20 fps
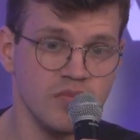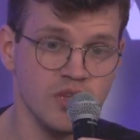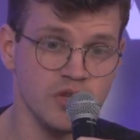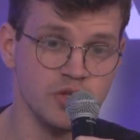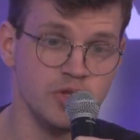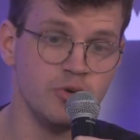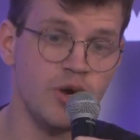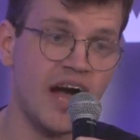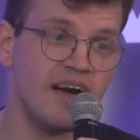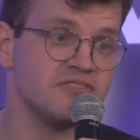
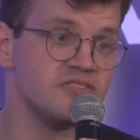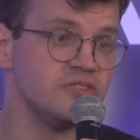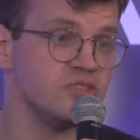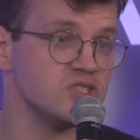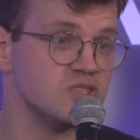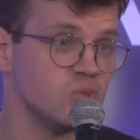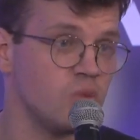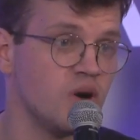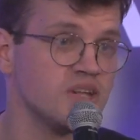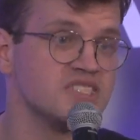You have to
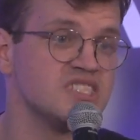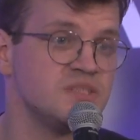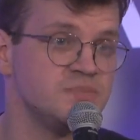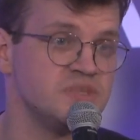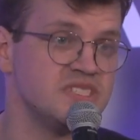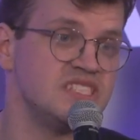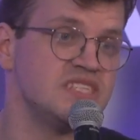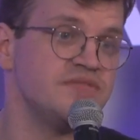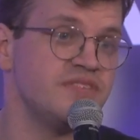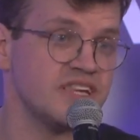use one
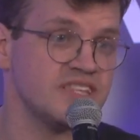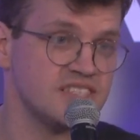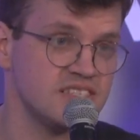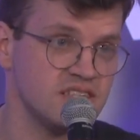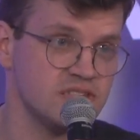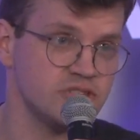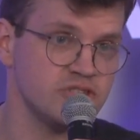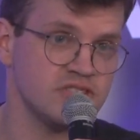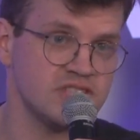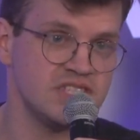specific
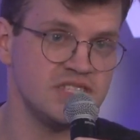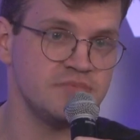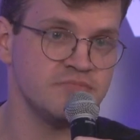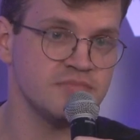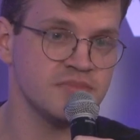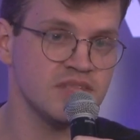signature scheme.